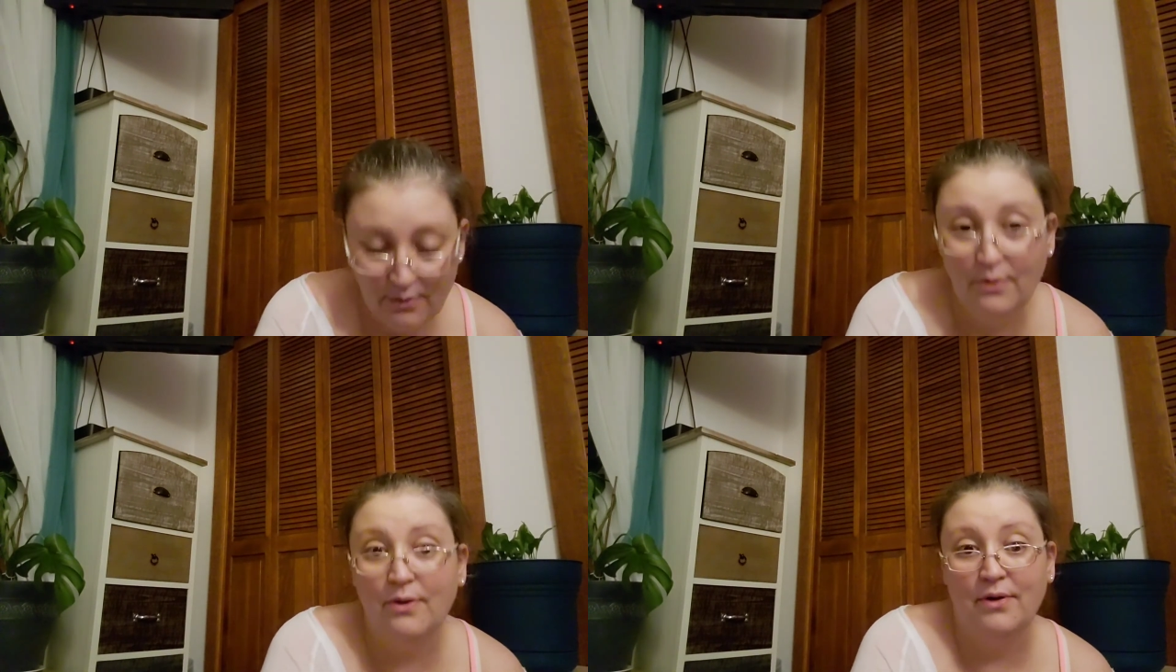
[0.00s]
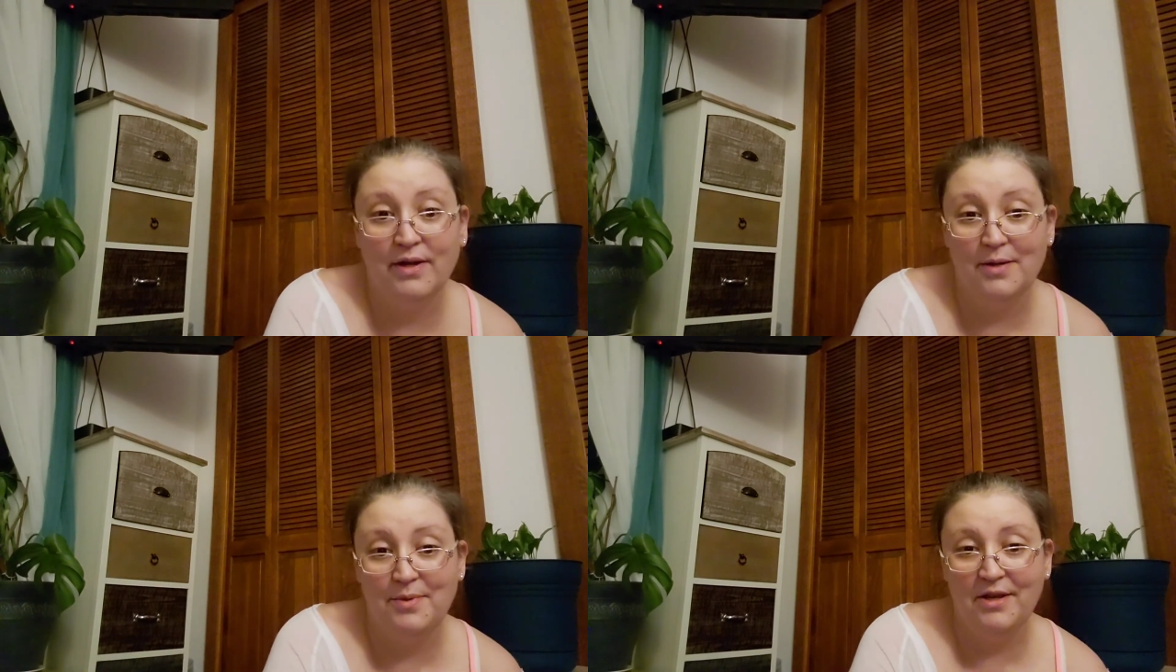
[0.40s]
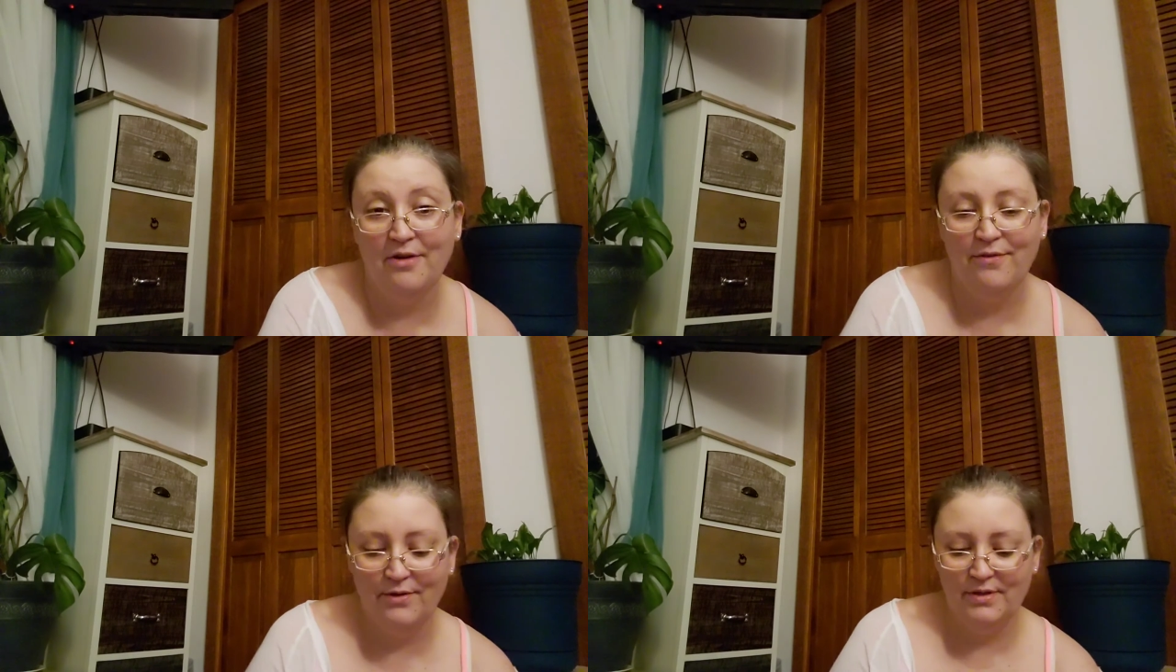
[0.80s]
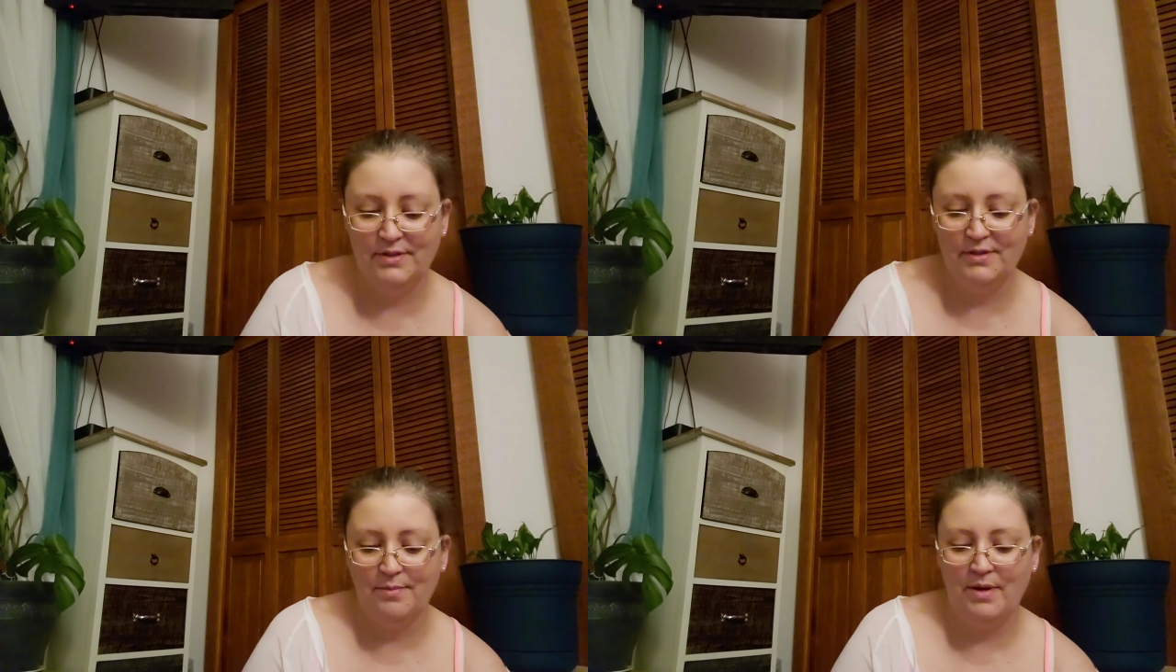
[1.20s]
ooh, gotta be careful
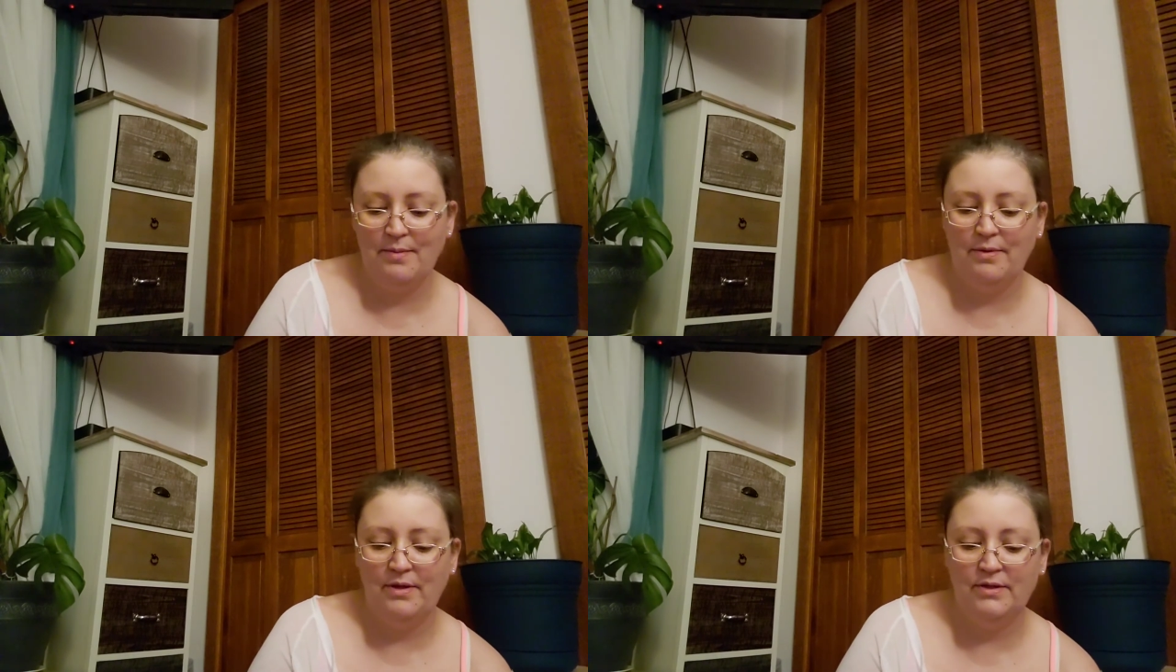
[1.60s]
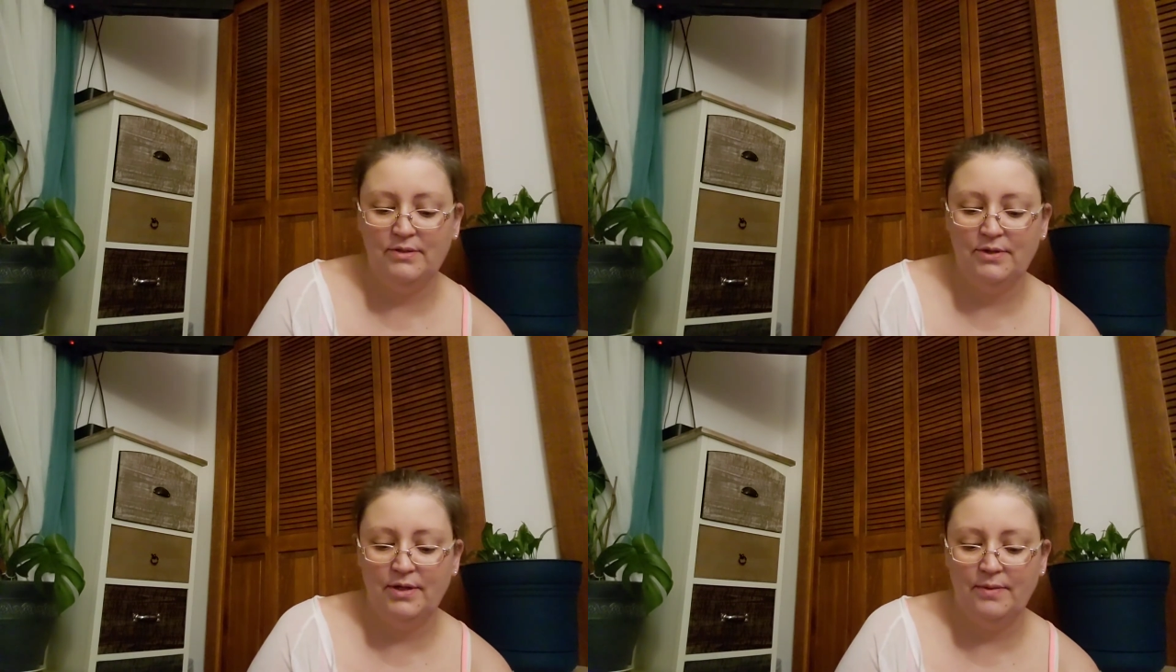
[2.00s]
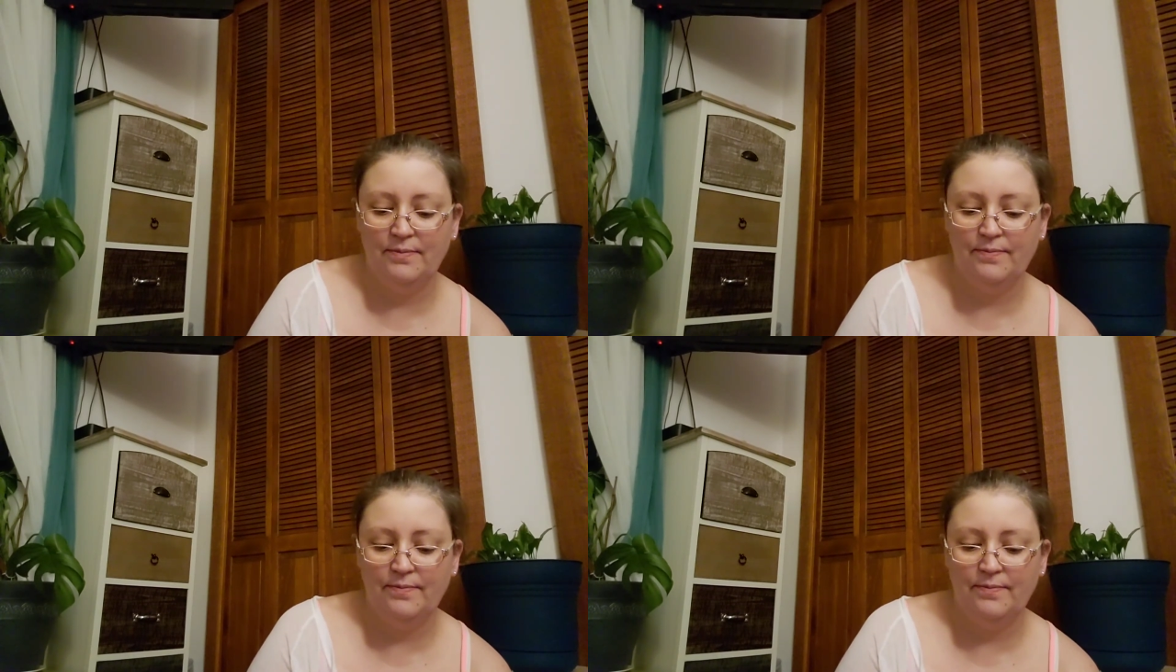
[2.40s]
because of the bobbleheads, right?